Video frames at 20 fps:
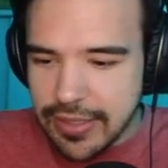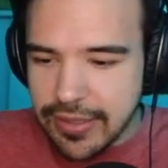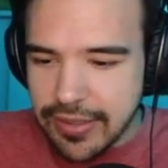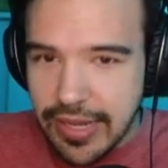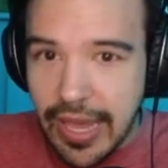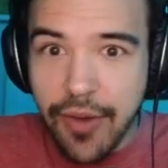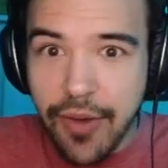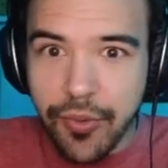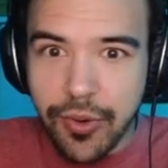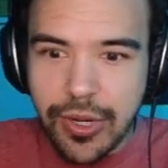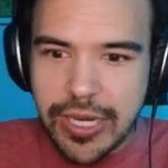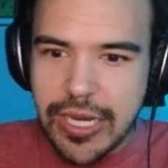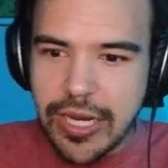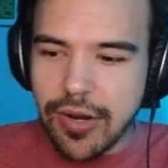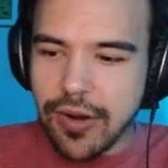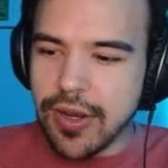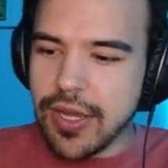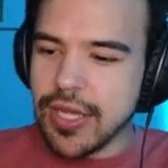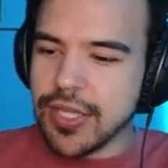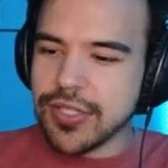now we're
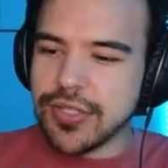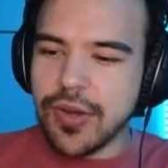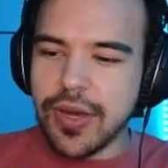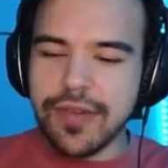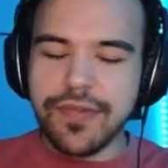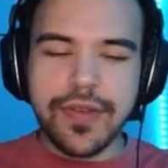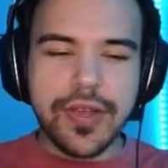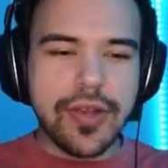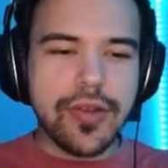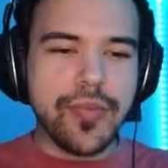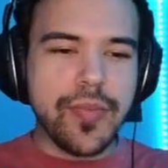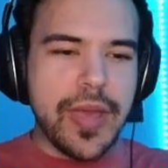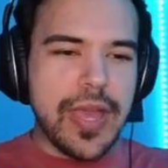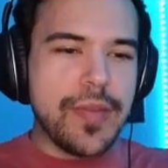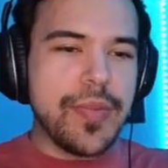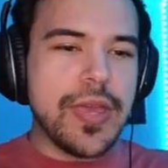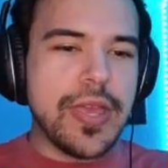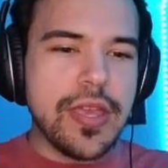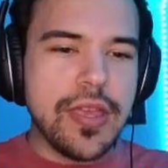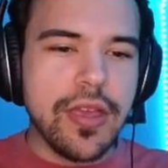here. So I figured
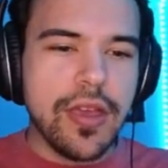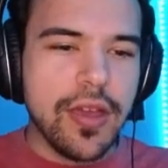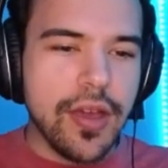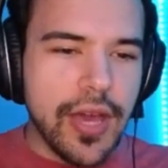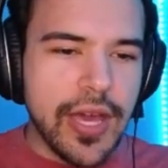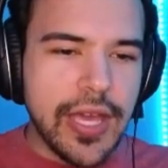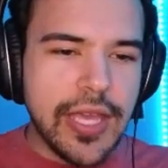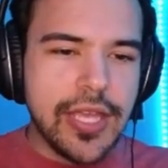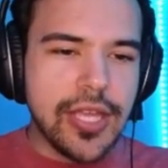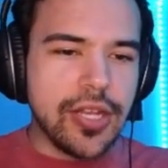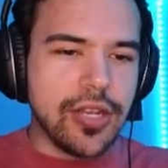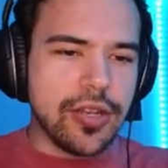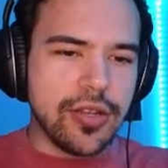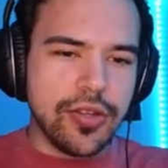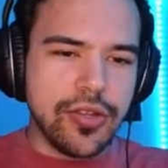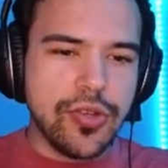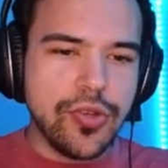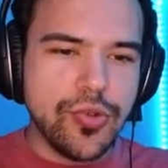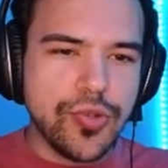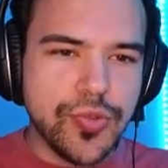maybe I can
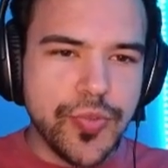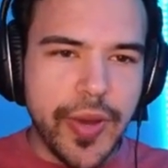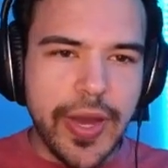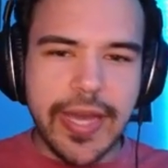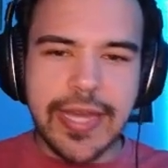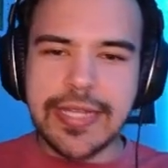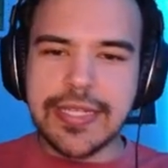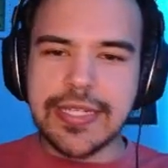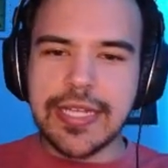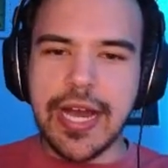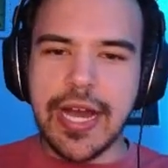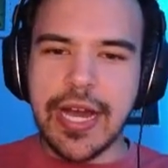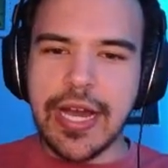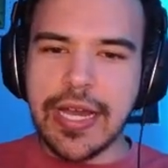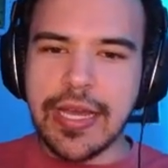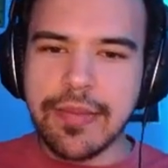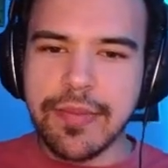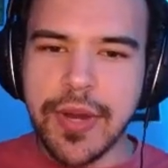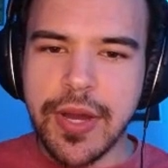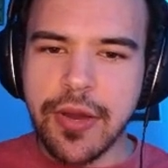use my
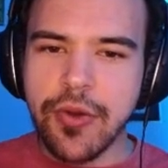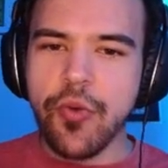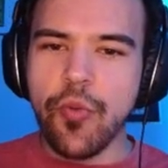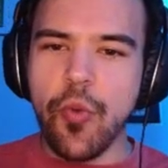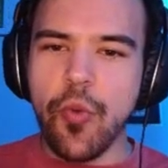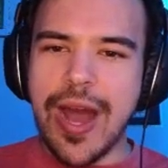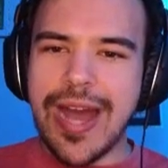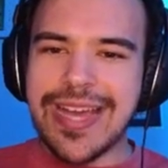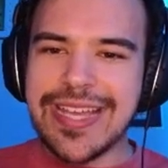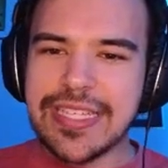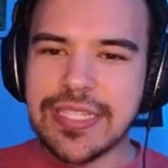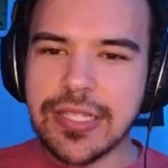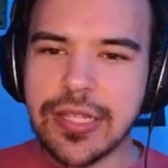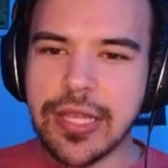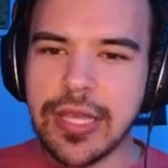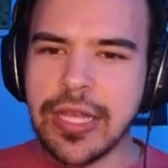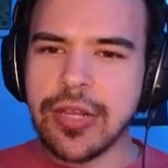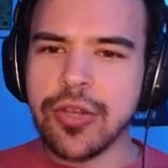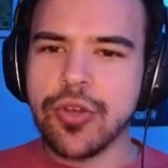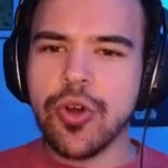time
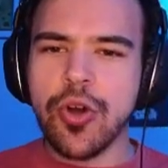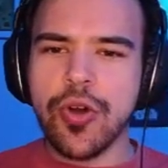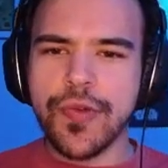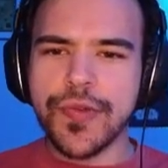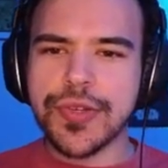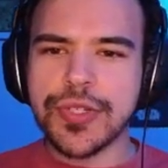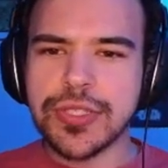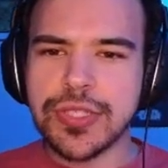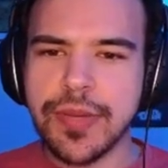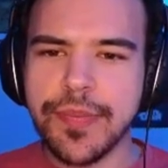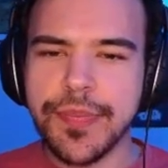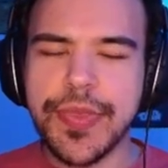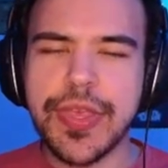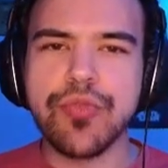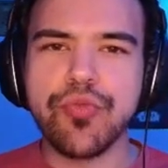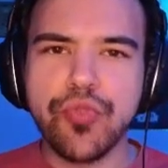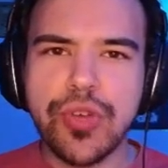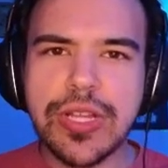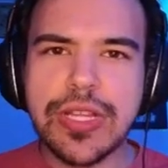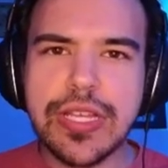wisely and go over
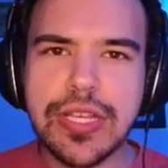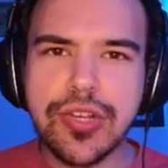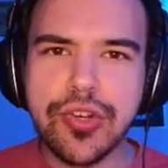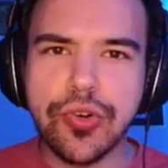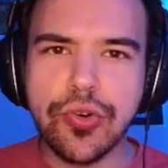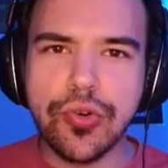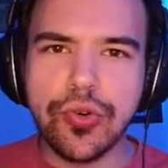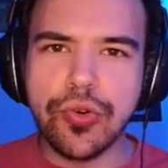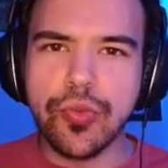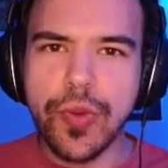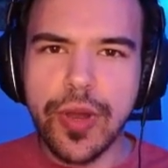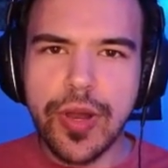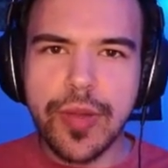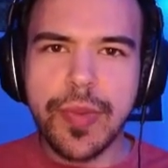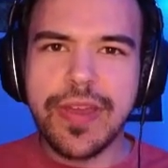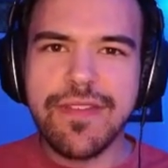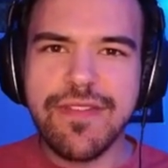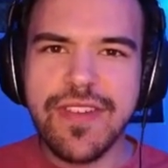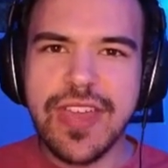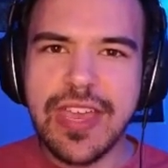something really cool, one of
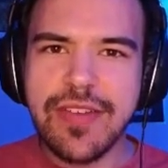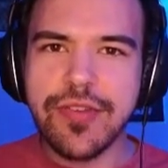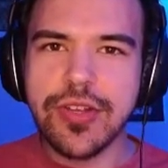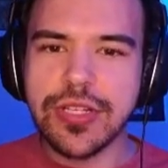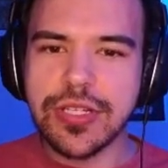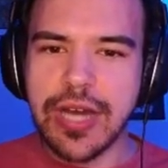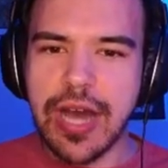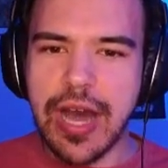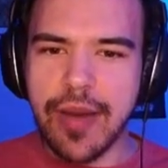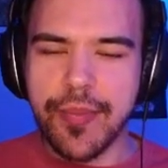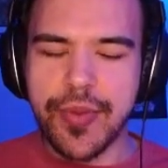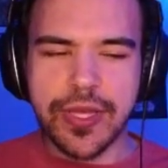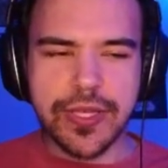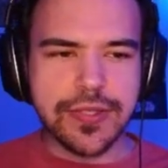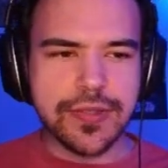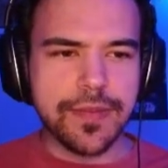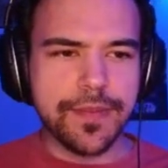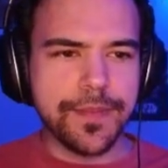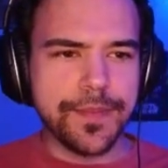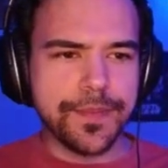my favorite
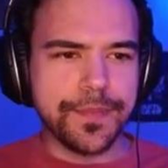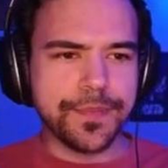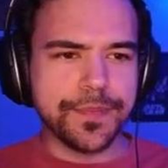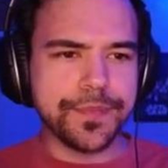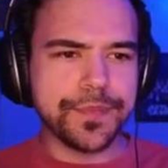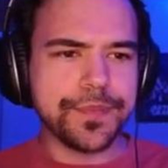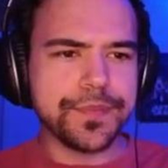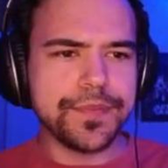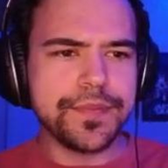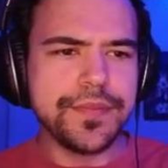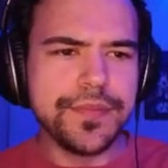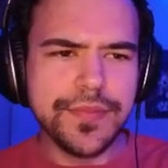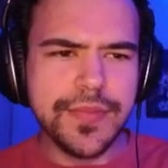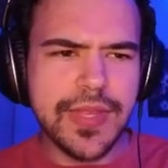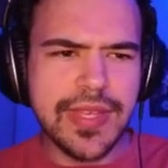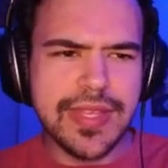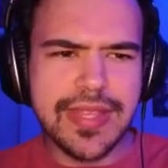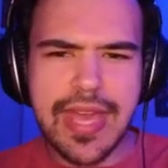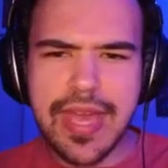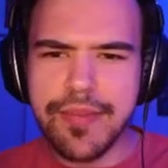topics.
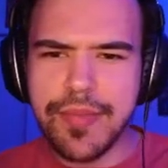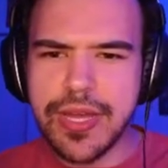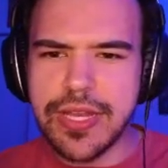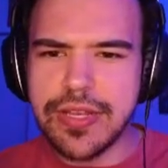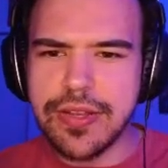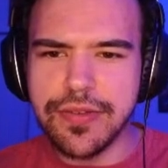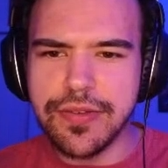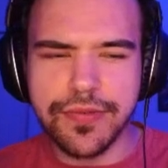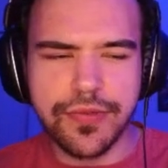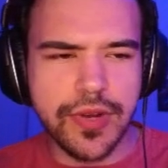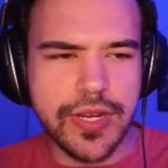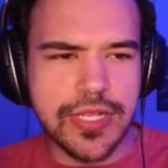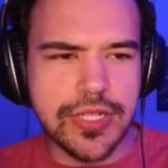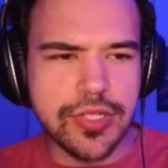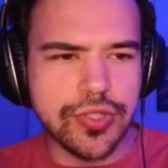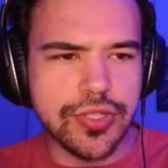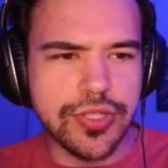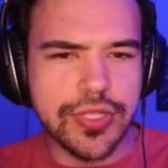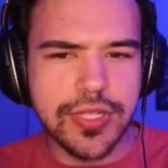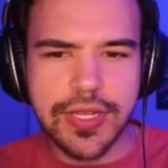And that, my dear
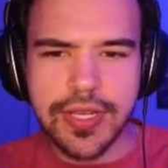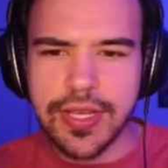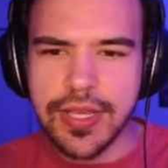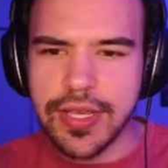friends,